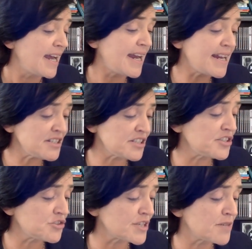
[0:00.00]

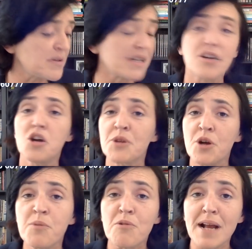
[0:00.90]
industry coming
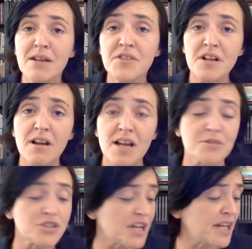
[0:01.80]
up around the
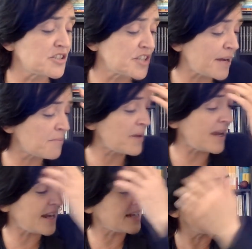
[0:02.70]
climate change
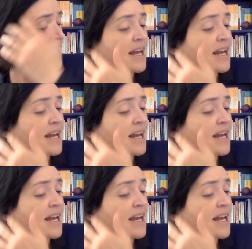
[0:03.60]
campaign